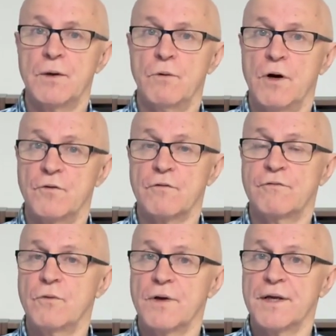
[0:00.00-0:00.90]
while not
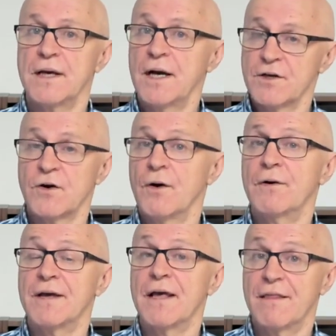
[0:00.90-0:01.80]
falling, aren't
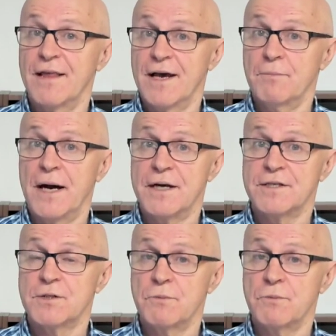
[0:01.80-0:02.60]
growing that much.